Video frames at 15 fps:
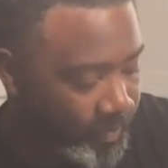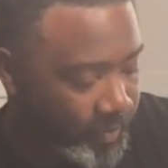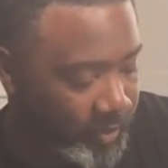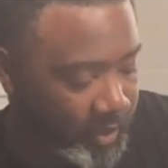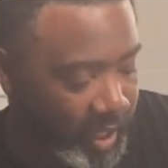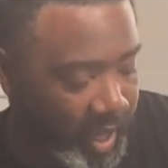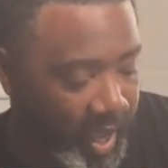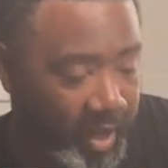
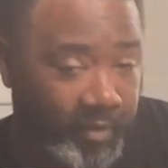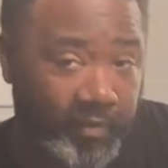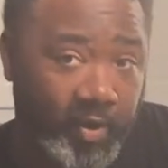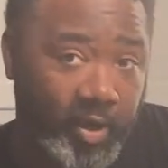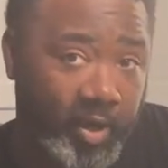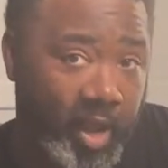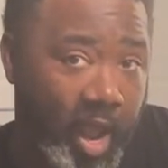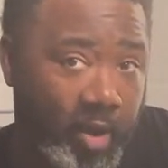they had
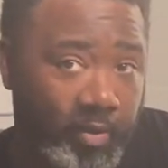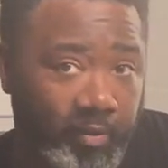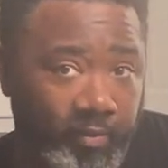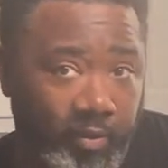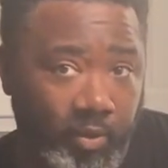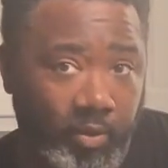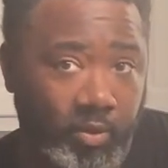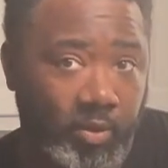very high
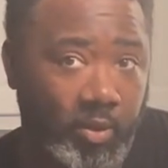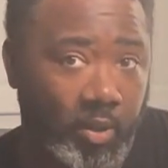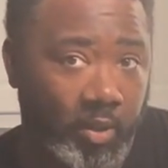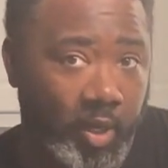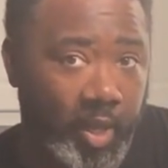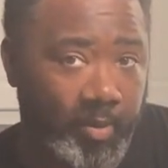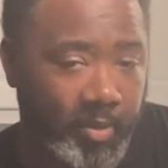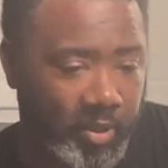reviews
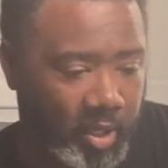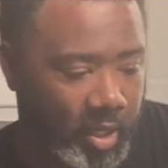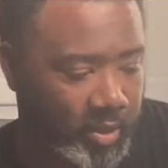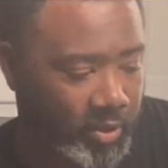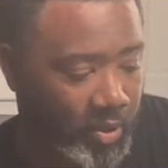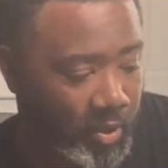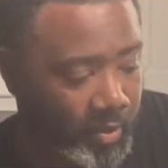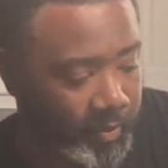on Amazon,
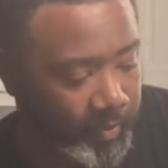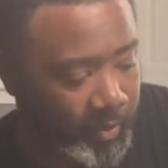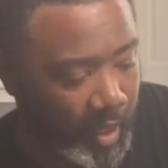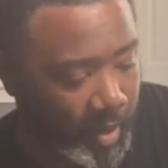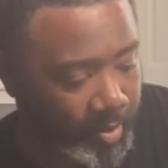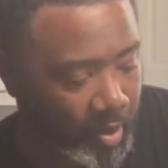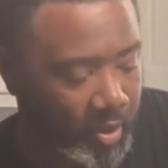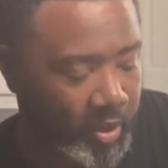so
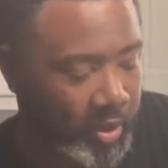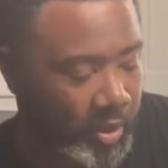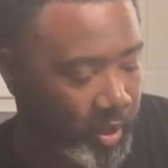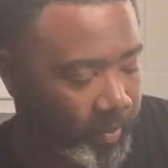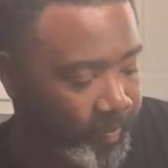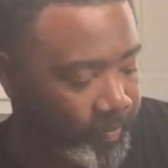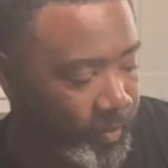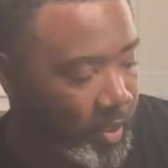I purchased
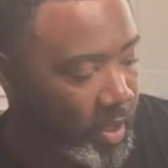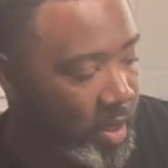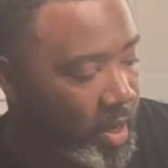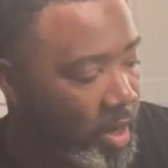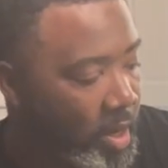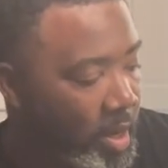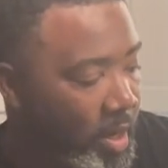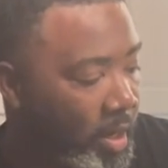them.
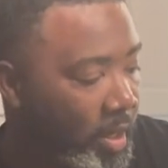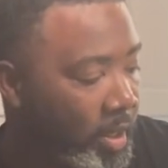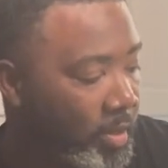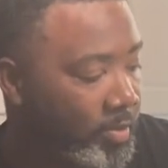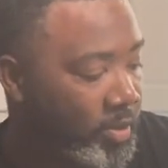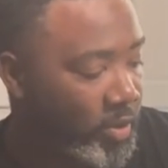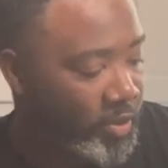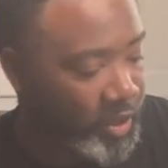
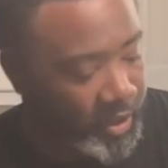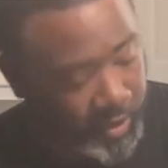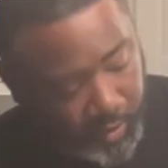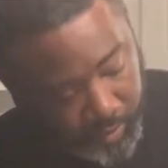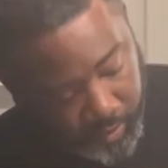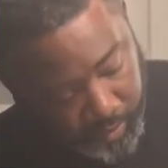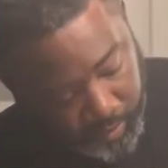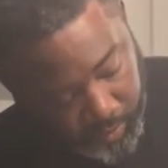So
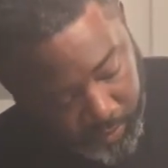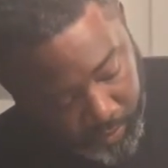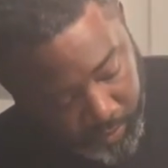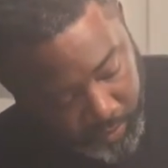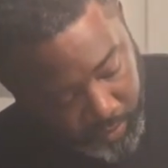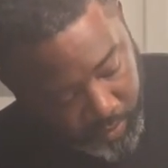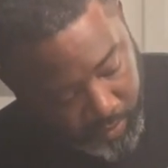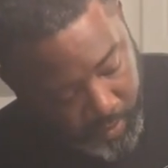just
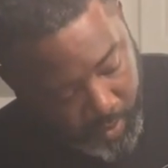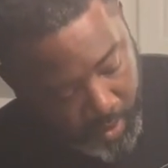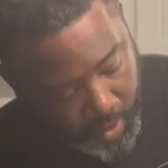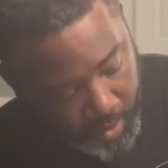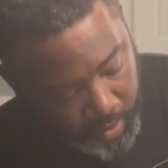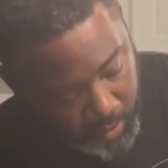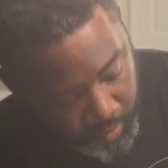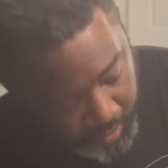
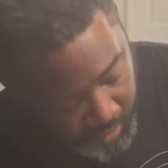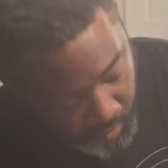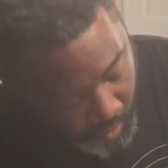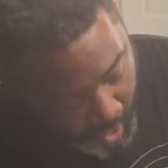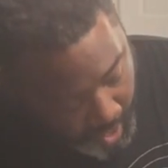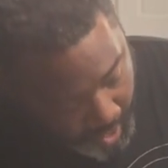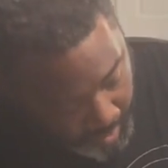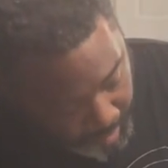the reason
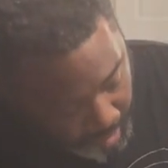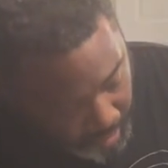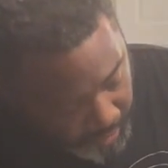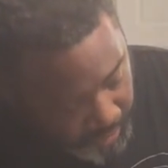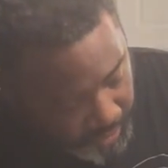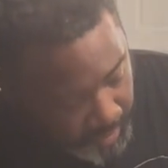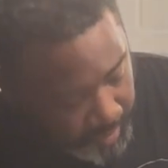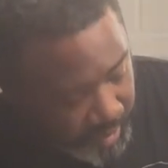why I
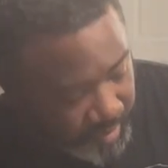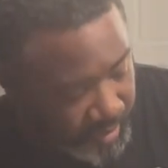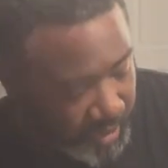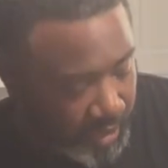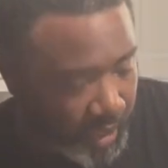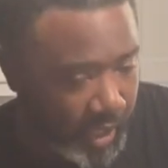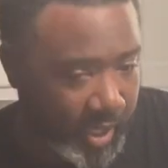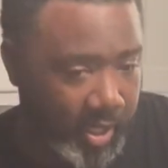purchased them is
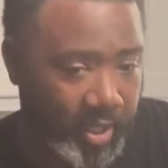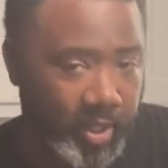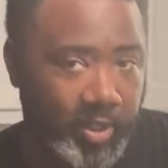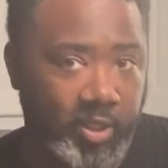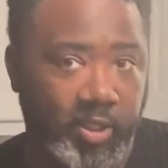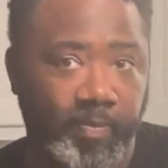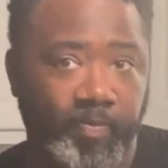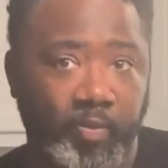
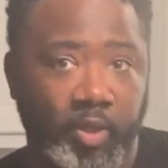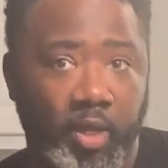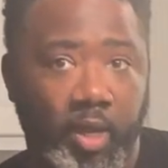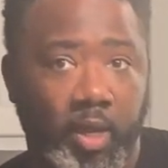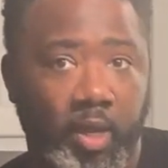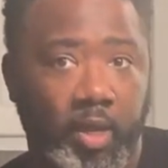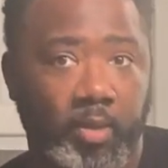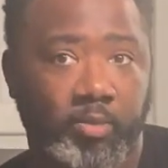because
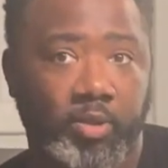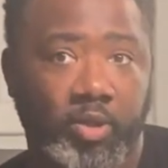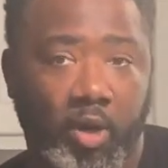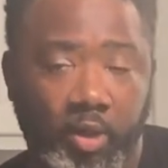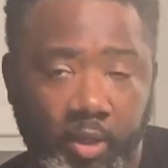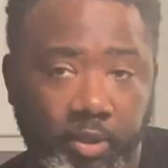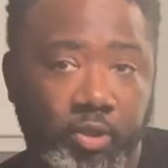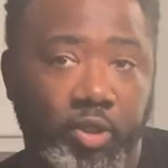
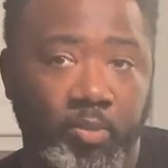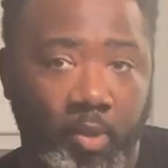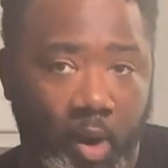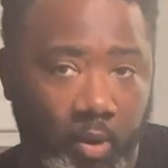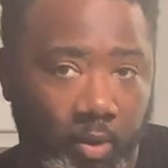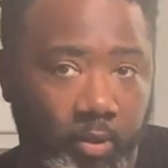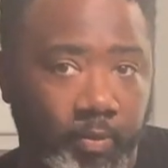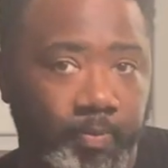starting
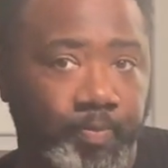tomorrow,